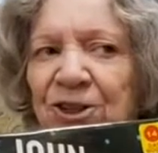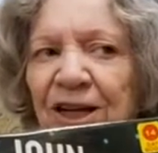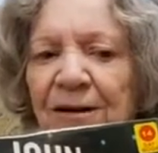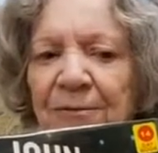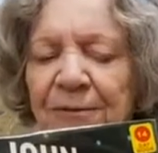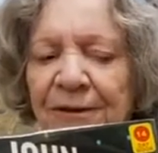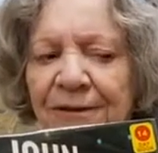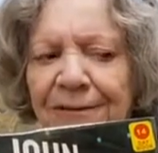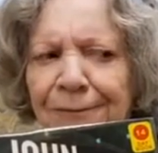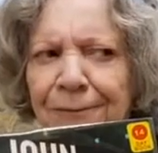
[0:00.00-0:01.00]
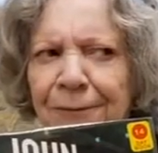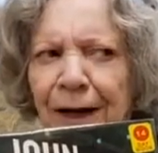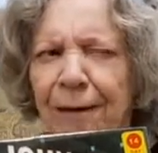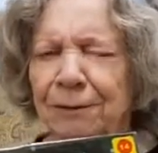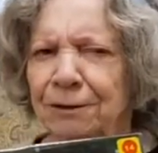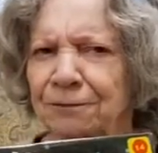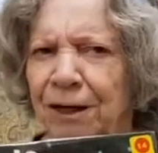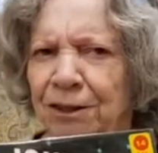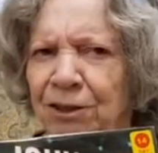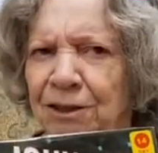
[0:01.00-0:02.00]
some really sharp
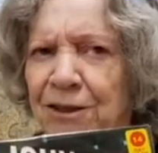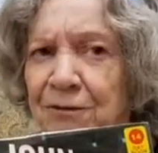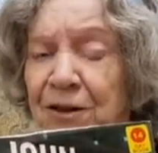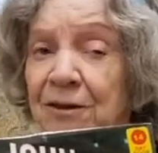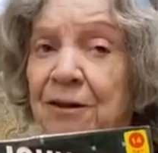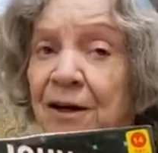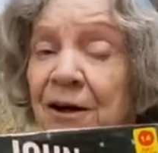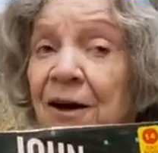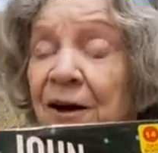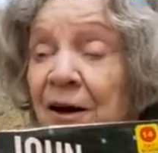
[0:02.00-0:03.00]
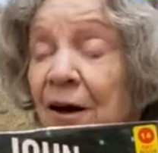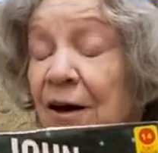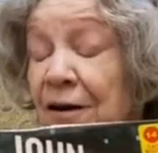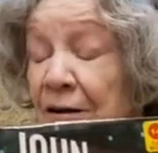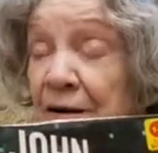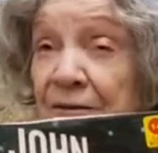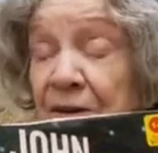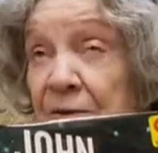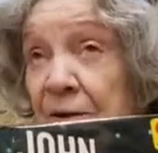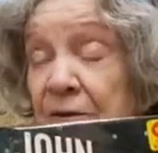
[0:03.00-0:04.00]
observations
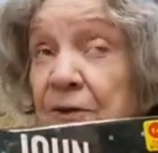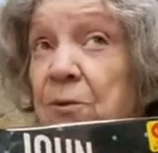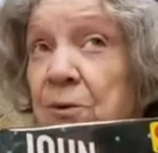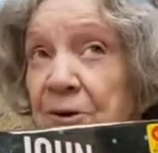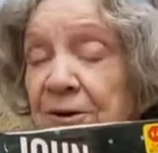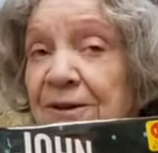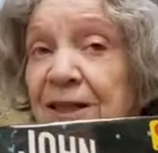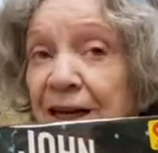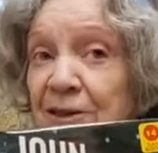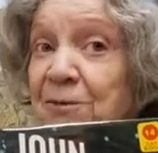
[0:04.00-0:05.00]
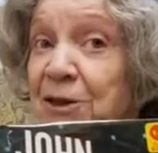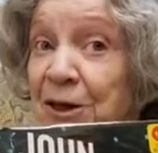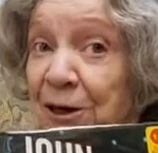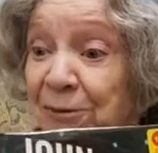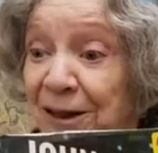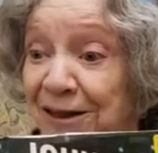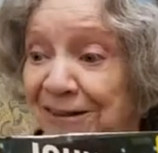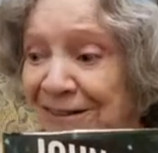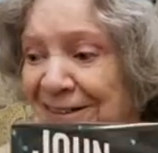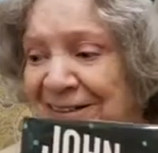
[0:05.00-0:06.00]
of the world
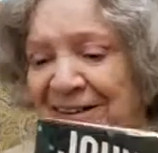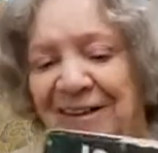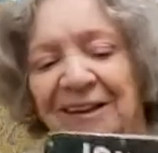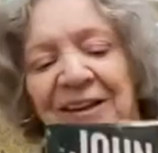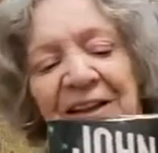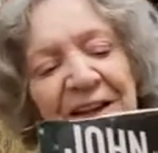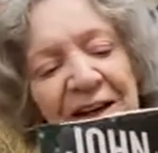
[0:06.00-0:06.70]
as we know it.